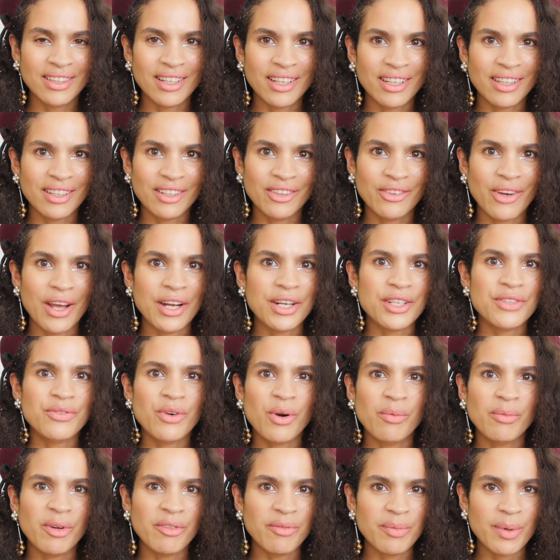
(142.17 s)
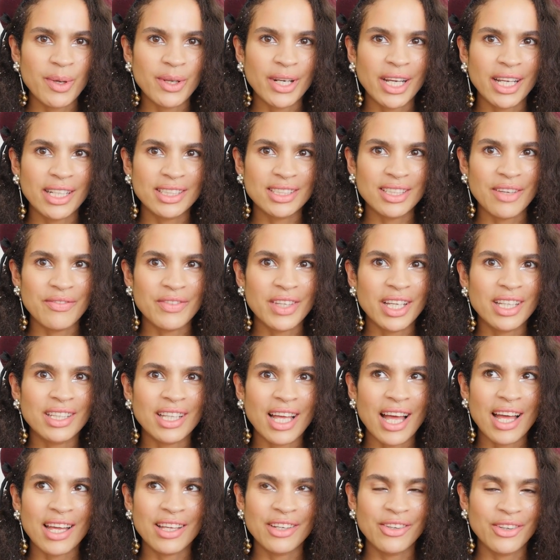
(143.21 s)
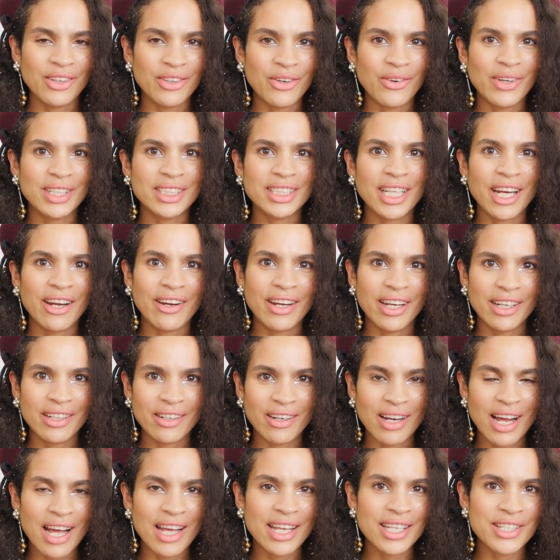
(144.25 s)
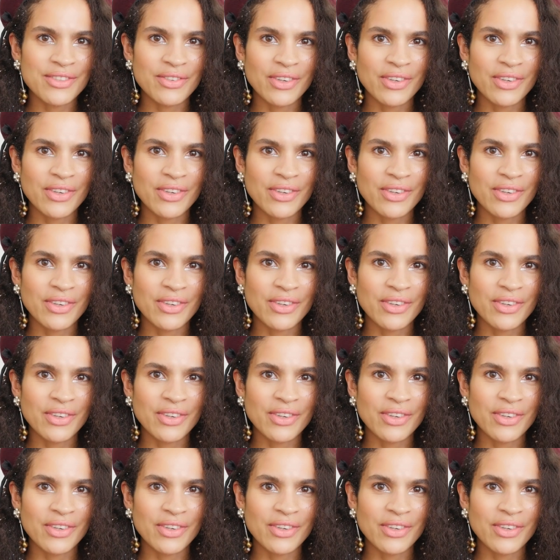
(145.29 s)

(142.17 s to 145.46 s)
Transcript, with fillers: the greatest form of beauty. It's something that you can always carry in your eyes,